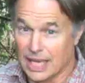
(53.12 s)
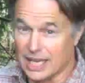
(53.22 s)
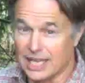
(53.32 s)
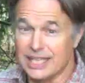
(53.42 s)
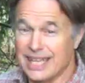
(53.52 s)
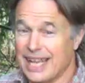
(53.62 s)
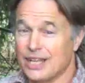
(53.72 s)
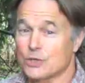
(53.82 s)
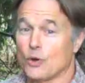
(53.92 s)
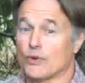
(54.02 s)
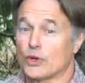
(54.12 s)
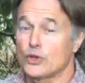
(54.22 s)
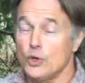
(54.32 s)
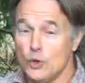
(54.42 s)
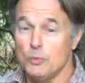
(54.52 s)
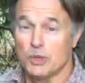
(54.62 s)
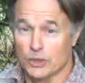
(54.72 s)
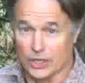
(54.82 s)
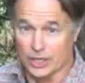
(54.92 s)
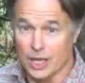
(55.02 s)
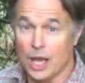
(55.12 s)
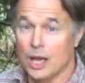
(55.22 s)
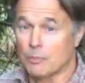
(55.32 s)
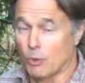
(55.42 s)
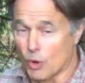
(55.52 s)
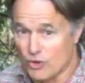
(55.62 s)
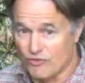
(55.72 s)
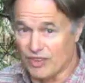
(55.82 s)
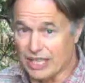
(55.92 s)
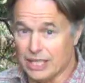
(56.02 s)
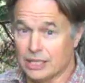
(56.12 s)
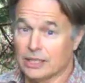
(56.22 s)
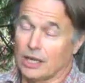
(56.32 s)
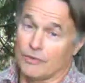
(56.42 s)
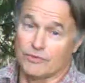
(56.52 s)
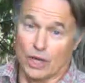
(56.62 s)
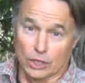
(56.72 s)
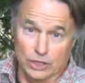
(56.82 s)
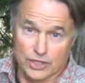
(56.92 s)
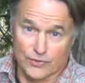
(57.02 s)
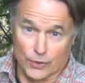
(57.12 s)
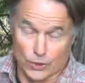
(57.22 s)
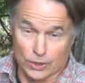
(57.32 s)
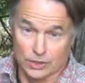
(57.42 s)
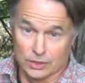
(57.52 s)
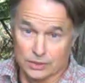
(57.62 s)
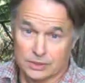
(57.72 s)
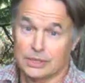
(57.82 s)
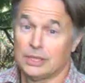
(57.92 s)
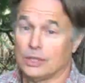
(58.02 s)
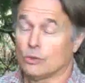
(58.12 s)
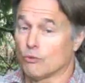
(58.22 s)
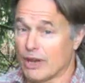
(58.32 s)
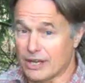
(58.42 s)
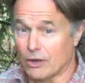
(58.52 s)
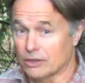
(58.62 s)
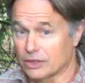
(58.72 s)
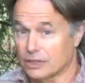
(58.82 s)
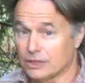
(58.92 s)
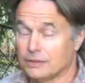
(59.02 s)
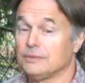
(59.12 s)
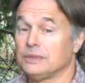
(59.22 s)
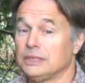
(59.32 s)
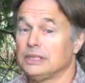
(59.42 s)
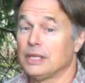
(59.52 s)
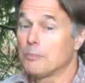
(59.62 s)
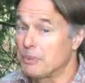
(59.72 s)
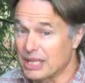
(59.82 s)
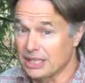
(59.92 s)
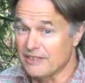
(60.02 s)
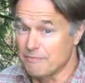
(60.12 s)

It contains over 2 million board feet of Douglas fir red alder, big leaf